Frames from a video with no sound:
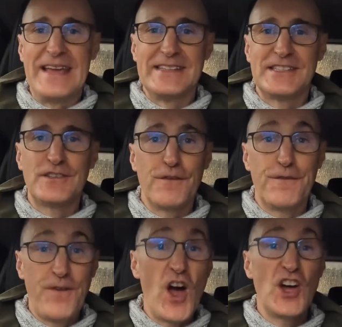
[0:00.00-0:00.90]
its
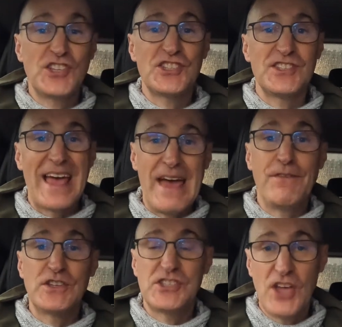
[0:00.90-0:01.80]
first
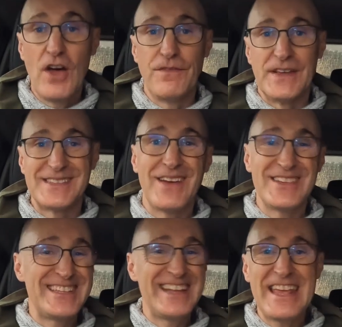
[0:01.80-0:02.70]
ever service. Now,
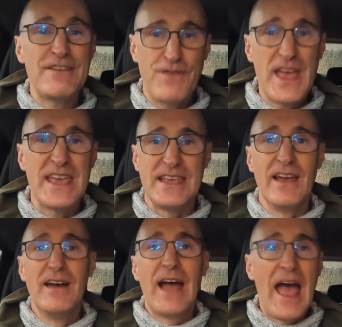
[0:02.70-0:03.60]
it's an EV.
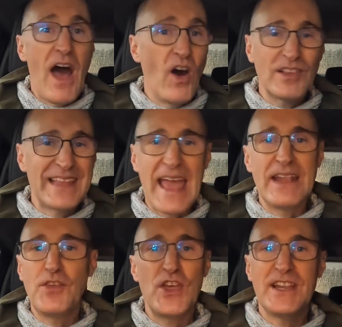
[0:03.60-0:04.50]
Hardly
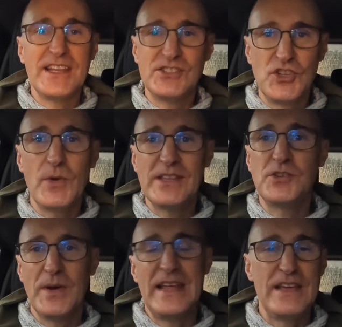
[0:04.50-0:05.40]
anything needs doing
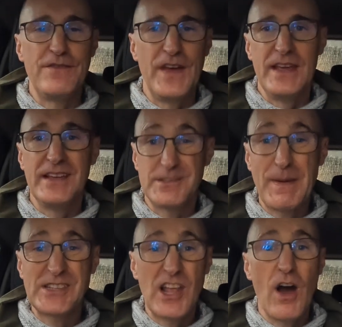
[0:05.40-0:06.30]
to an EV,
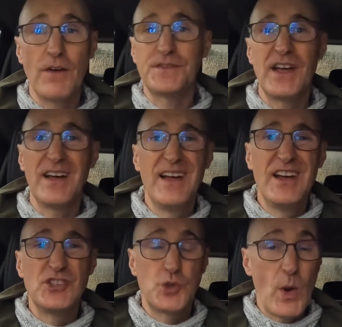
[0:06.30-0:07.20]
especially after
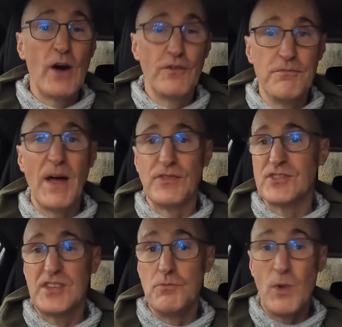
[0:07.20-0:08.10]
12
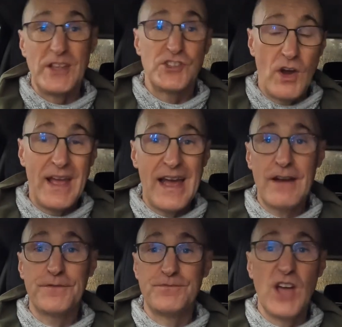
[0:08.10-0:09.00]
months in which I
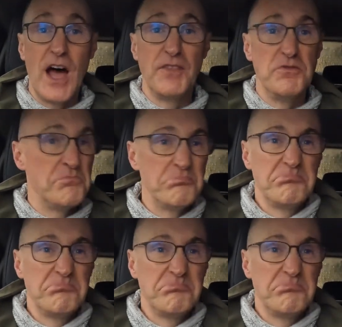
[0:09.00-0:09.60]
have done